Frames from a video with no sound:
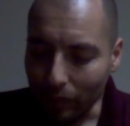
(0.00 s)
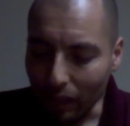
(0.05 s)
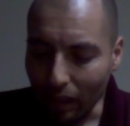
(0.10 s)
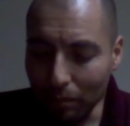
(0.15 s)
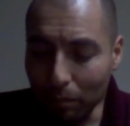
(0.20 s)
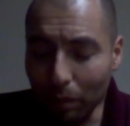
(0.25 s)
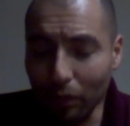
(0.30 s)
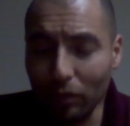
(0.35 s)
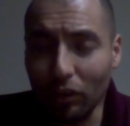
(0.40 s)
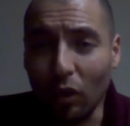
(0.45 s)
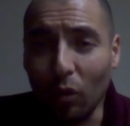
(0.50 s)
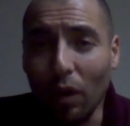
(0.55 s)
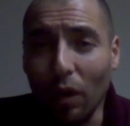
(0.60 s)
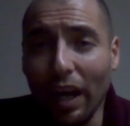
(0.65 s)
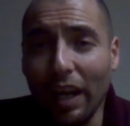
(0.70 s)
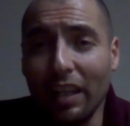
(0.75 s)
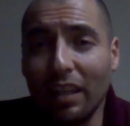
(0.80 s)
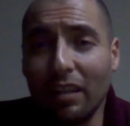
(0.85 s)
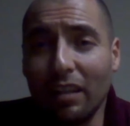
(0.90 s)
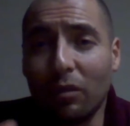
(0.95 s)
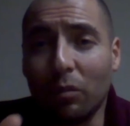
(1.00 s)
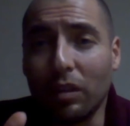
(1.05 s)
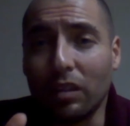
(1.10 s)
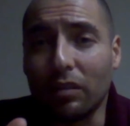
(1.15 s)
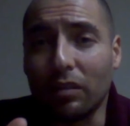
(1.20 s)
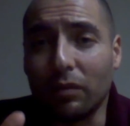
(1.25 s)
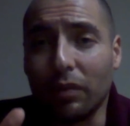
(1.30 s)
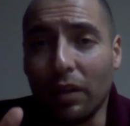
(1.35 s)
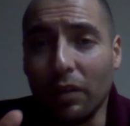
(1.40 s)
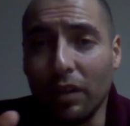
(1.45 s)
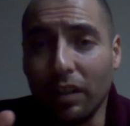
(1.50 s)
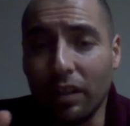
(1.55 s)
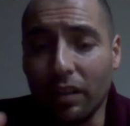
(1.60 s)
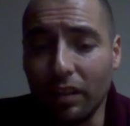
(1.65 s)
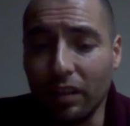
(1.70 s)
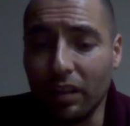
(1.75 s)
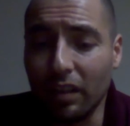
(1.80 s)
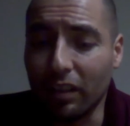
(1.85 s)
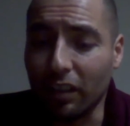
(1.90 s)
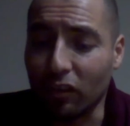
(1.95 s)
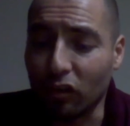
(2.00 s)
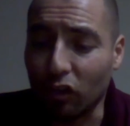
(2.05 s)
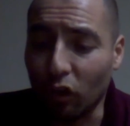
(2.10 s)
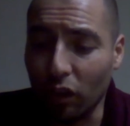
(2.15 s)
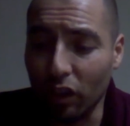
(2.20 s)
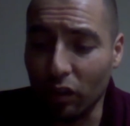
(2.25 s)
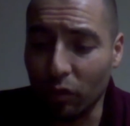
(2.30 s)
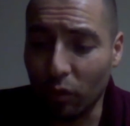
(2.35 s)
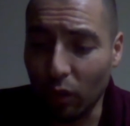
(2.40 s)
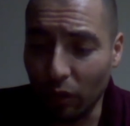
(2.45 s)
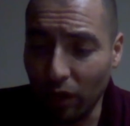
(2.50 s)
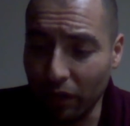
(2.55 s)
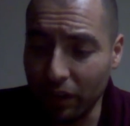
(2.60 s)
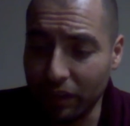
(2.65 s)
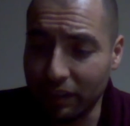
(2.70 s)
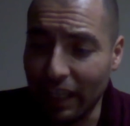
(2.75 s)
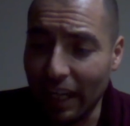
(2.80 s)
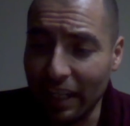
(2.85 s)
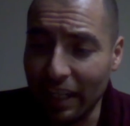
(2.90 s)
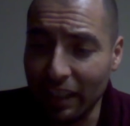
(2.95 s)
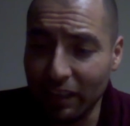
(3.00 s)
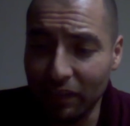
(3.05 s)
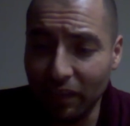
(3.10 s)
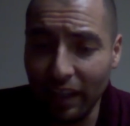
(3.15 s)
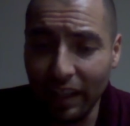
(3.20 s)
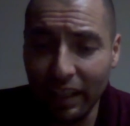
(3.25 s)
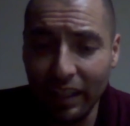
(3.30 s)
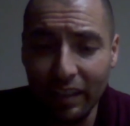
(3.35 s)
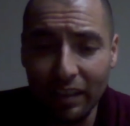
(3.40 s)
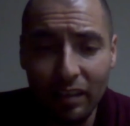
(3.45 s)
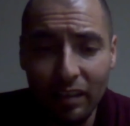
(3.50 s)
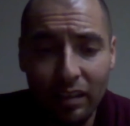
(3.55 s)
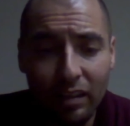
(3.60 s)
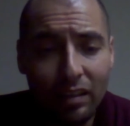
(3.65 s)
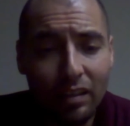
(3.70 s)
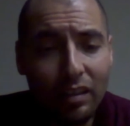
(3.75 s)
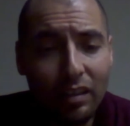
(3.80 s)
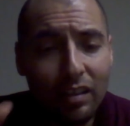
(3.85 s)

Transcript: But the writing was very good. The stories were very satisfying.